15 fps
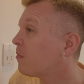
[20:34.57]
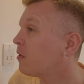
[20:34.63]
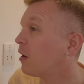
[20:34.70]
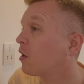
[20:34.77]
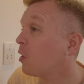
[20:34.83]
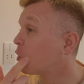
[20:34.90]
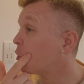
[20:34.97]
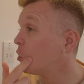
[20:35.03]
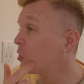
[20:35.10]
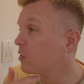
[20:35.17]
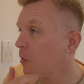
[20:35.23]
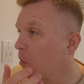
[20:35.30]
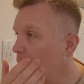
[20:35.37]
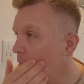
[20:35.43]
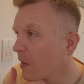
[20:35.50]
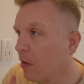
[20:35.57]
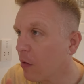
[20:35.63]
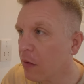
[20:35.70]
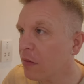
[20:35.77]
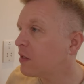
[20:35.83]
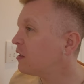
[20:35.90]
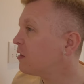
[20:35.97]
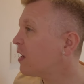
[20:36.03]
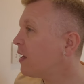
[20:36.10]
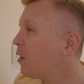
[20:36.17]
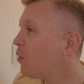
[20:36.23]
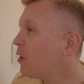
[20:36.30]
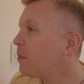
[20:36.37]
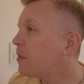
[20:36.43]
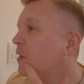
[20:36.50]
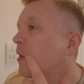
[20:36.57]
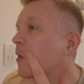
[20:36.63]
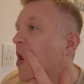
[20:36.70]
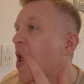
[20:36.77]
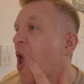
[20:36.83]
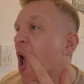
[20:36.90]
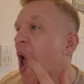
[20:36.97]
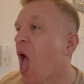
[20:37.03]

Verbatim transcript: I got cut, oh hang on, did I get a weeper then?